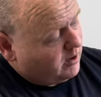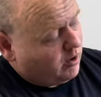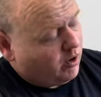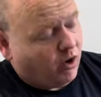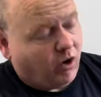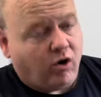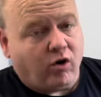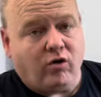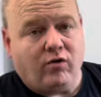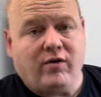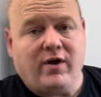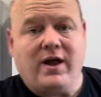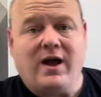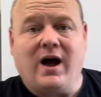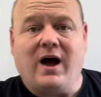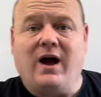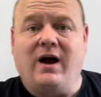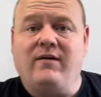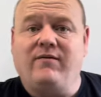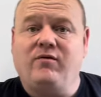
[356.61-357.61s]
all they
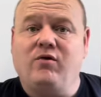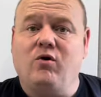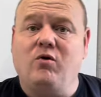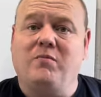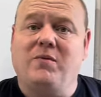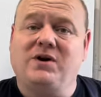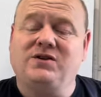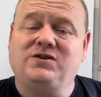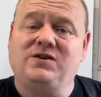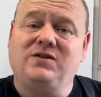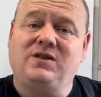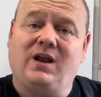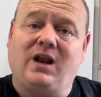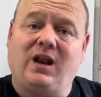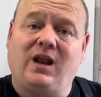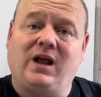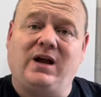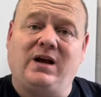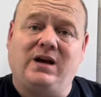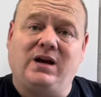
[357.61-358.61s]
are, if you imagine the
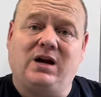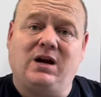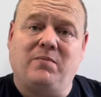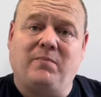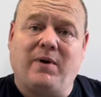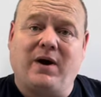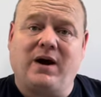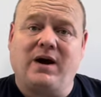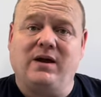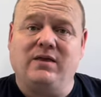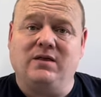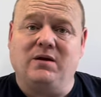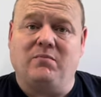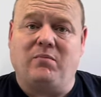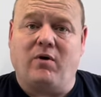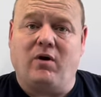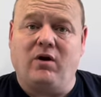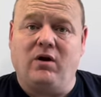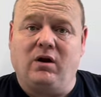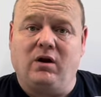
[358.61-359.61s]
link back in the
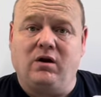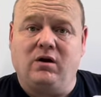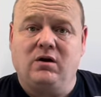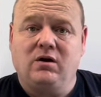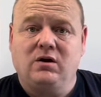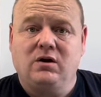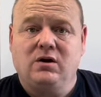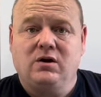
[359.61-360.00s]
boiler,